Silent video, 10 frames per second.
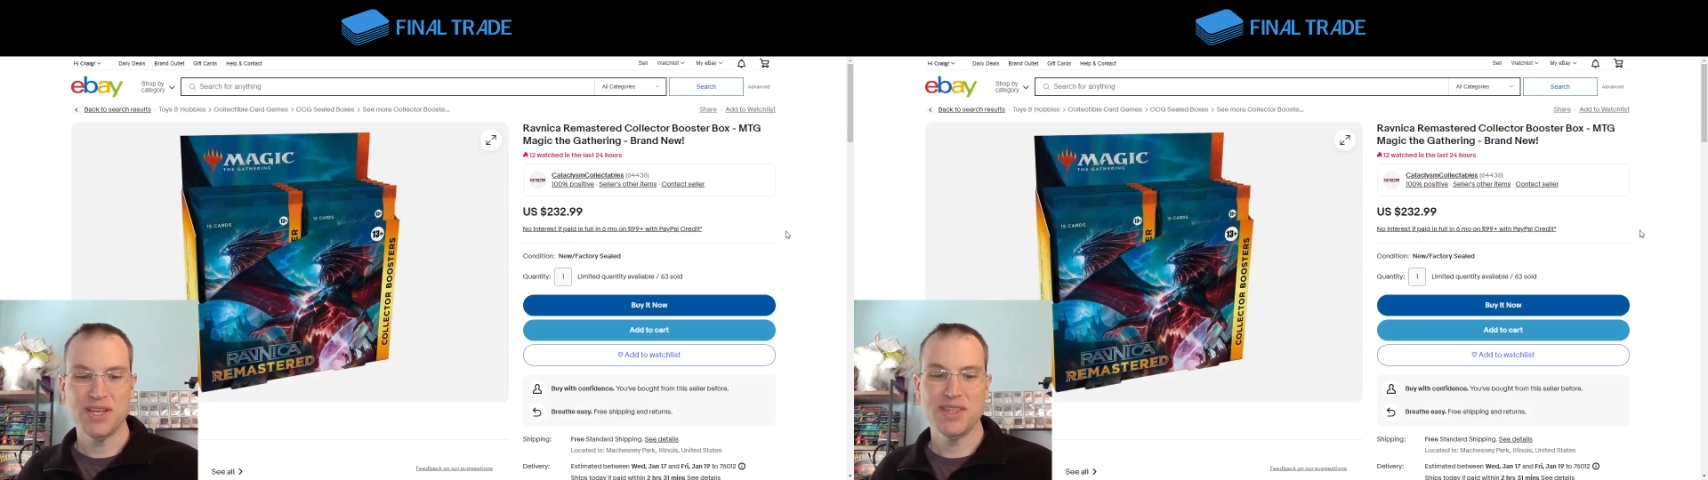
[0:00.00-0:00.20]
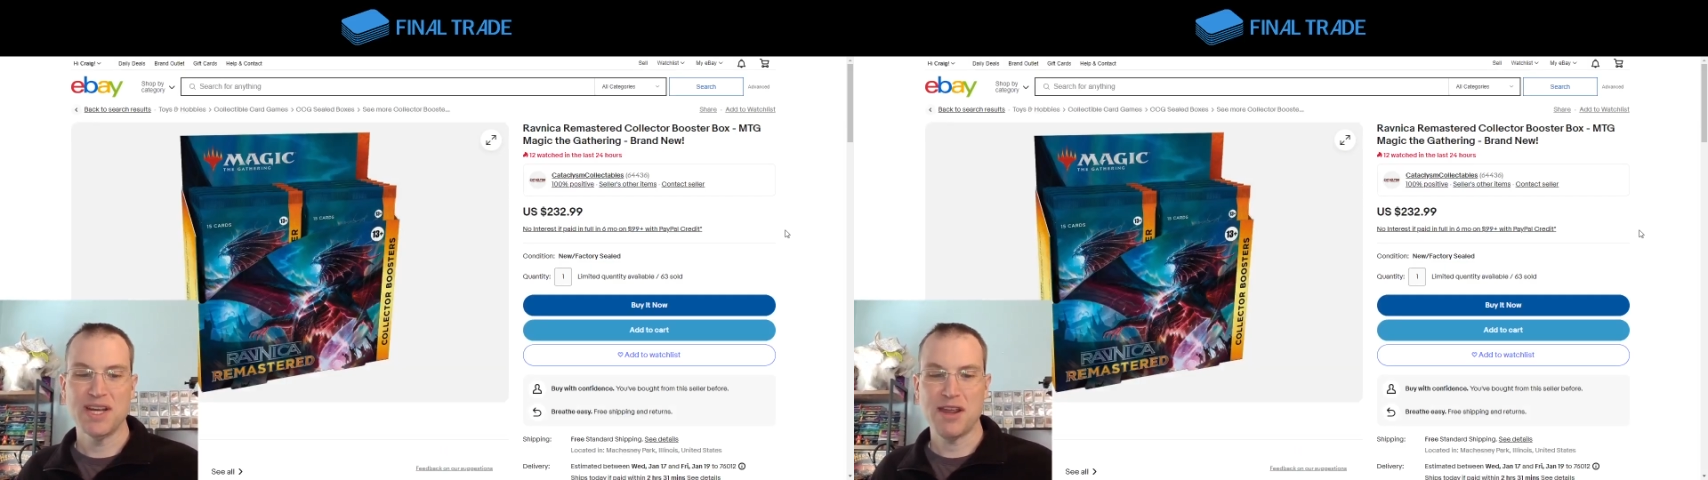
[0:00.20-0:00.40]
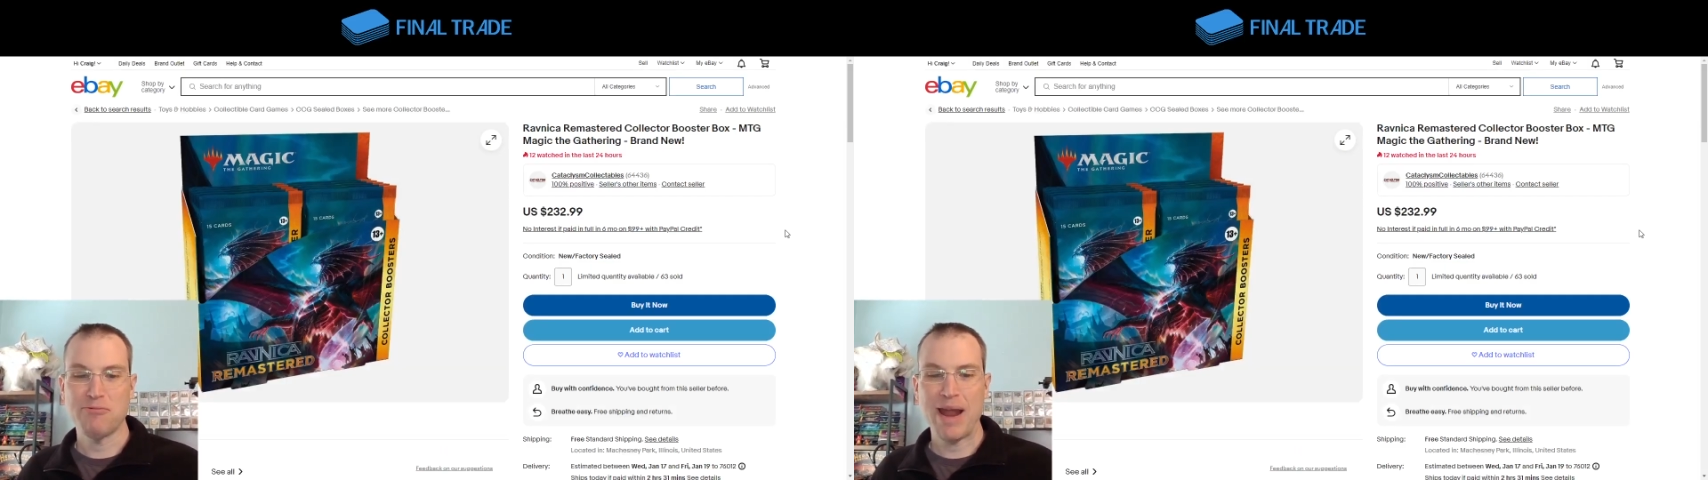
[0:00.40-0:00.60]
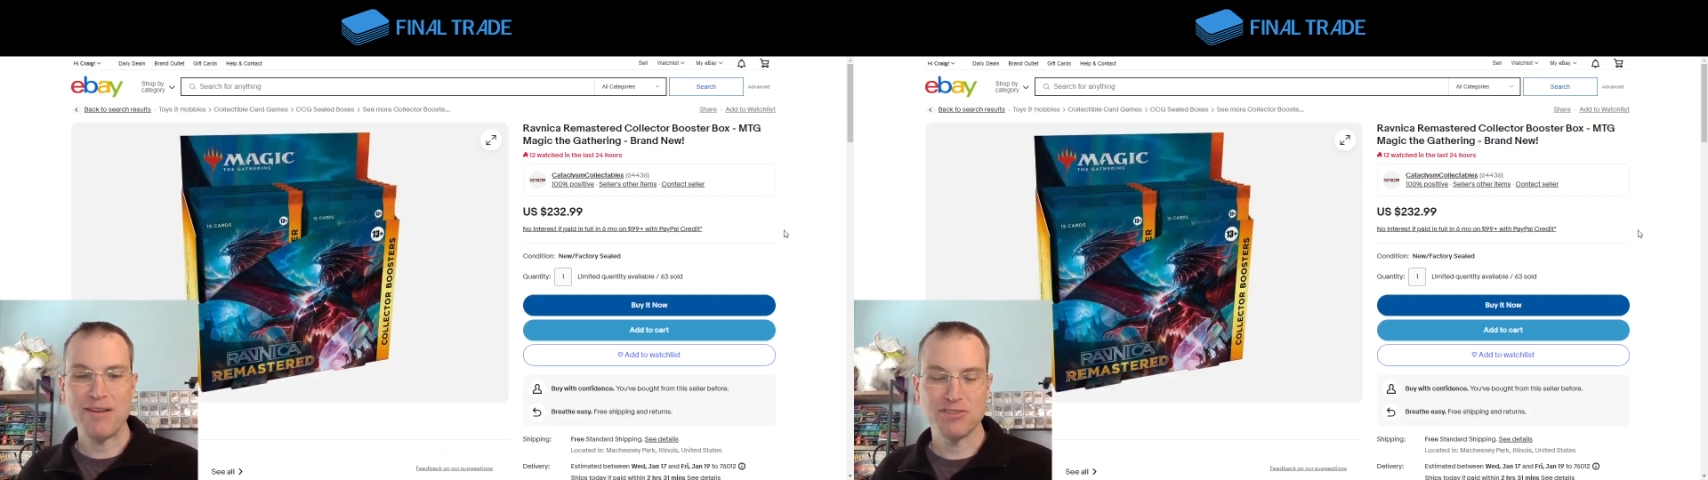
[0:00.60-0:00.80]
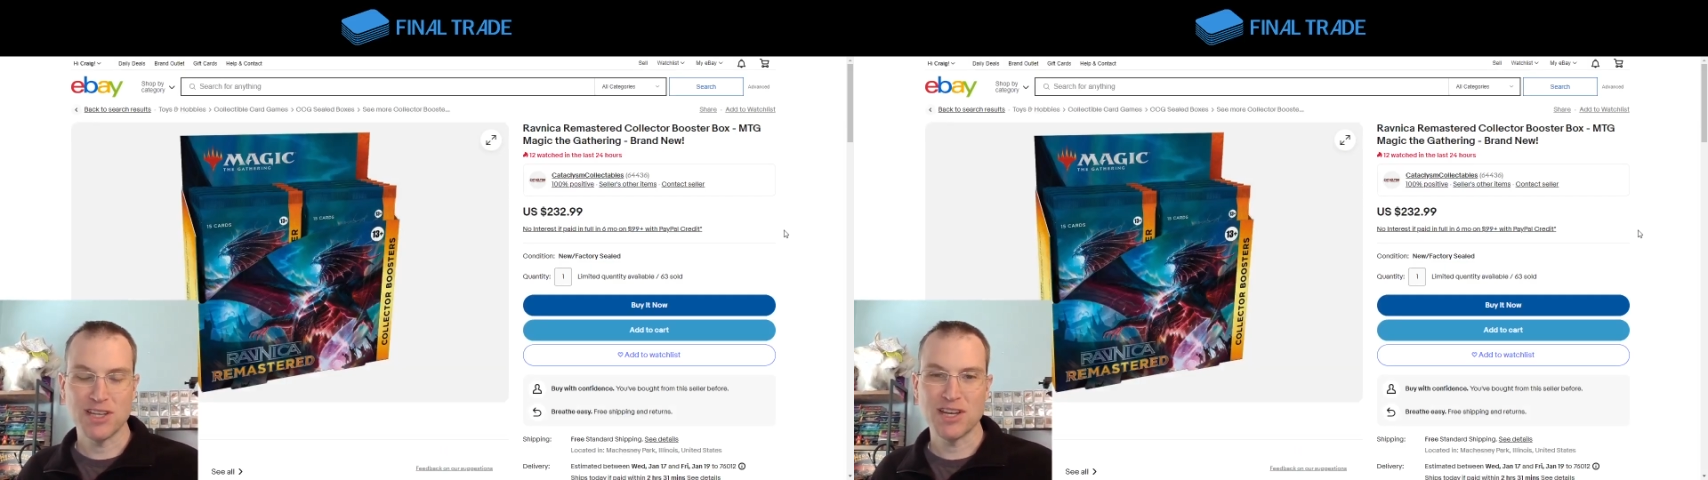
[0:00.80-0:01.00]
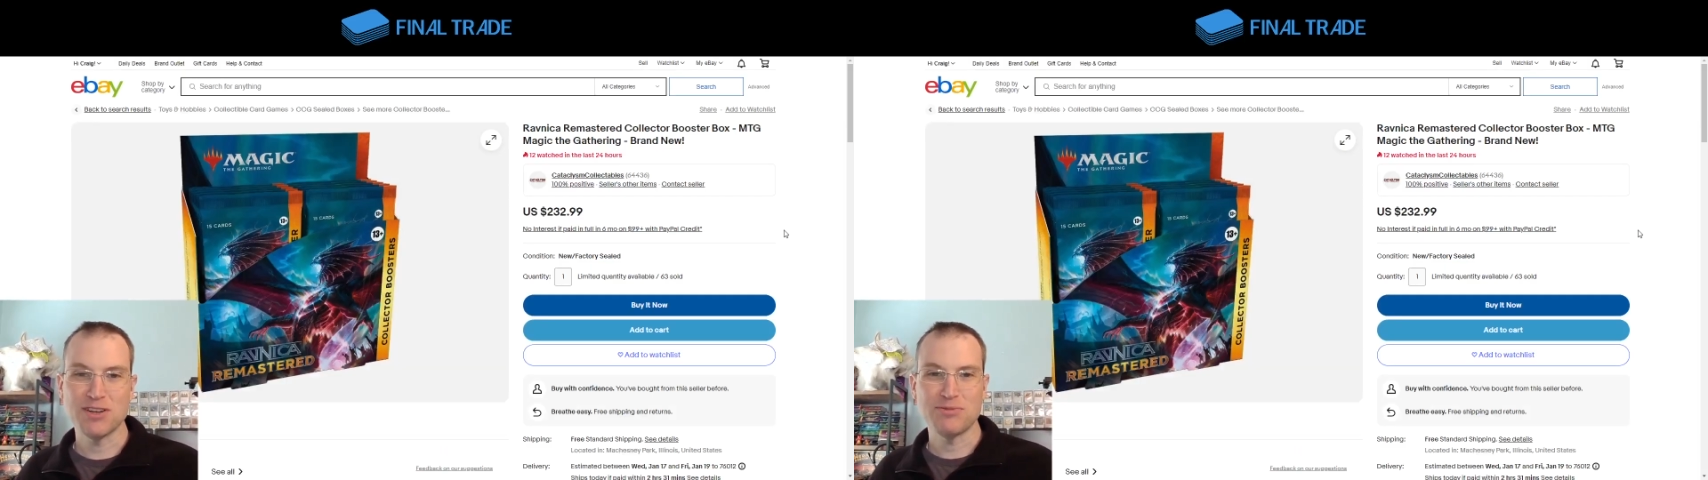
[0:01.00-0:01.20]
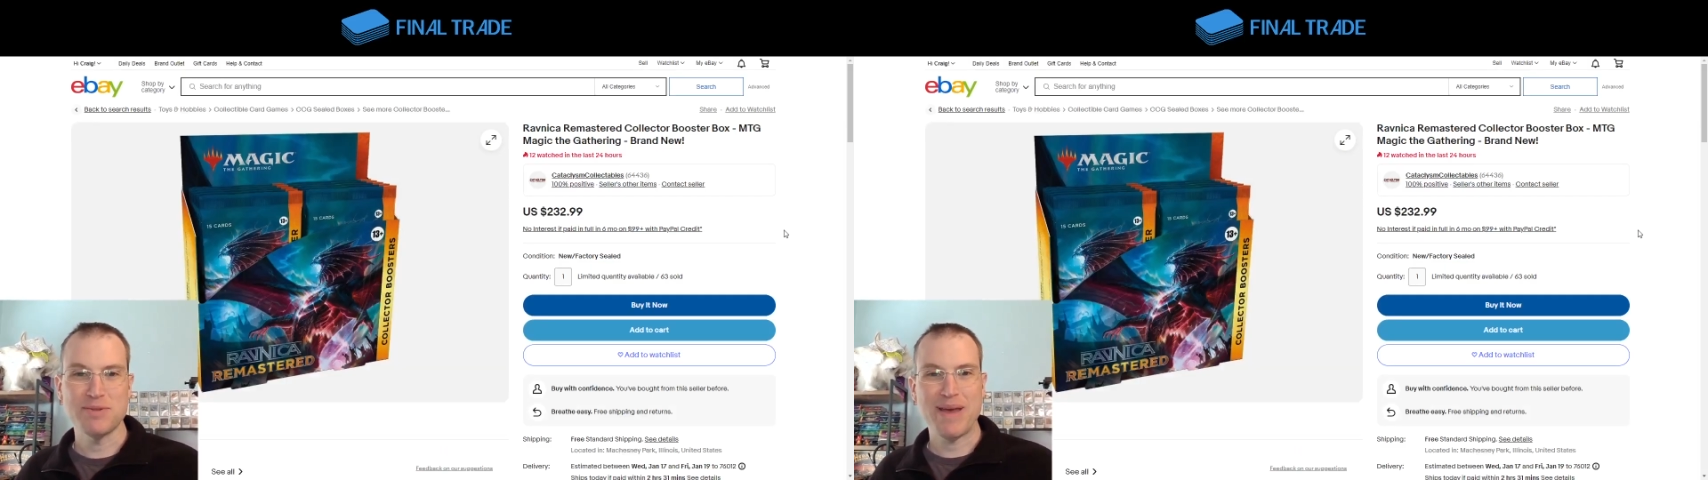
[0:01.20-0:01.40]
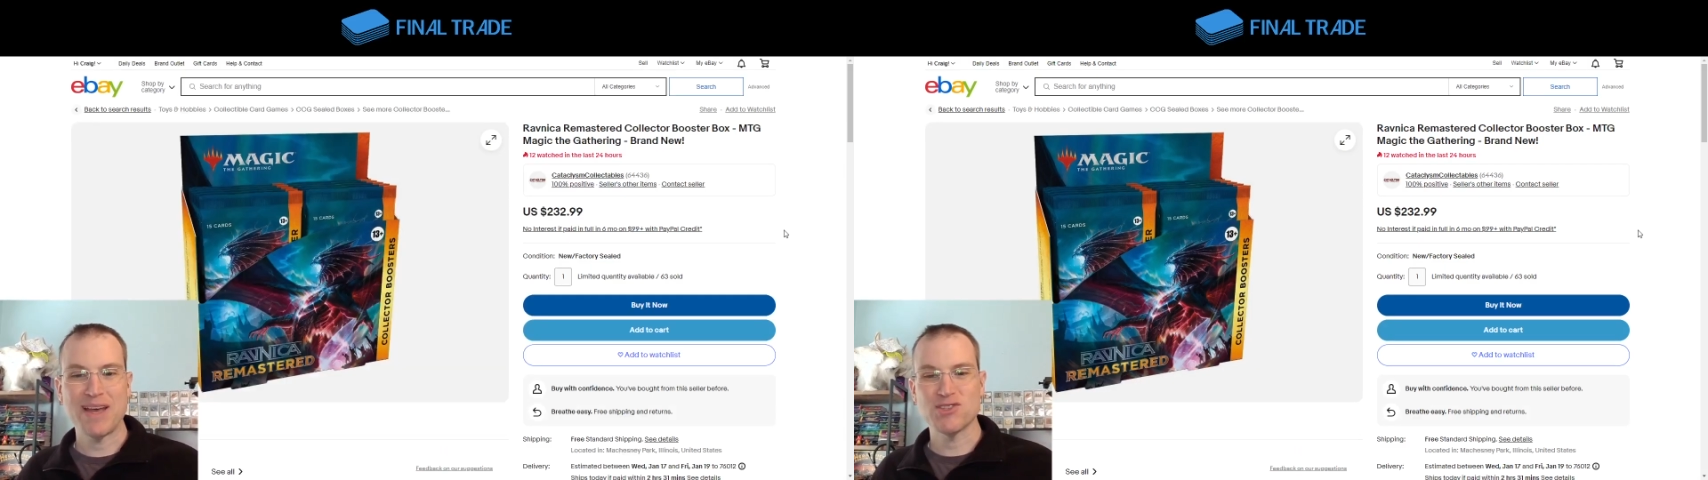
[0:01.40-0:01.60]
than a Ravnica
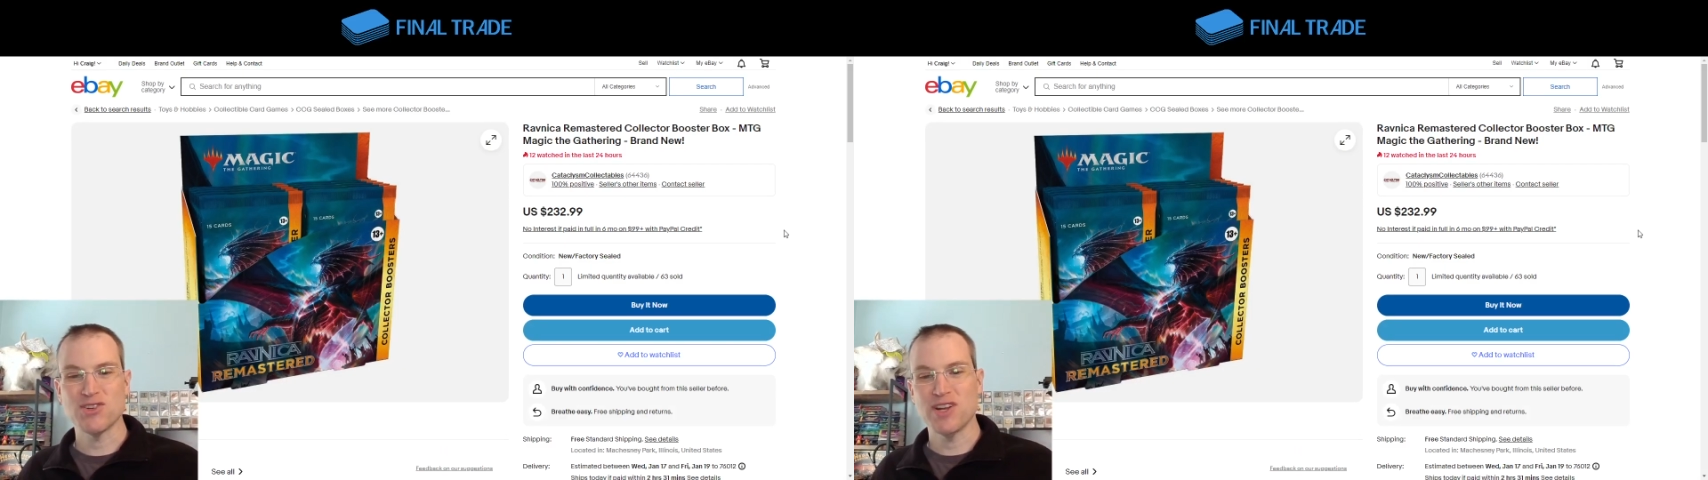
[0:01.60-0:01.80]
Remastered.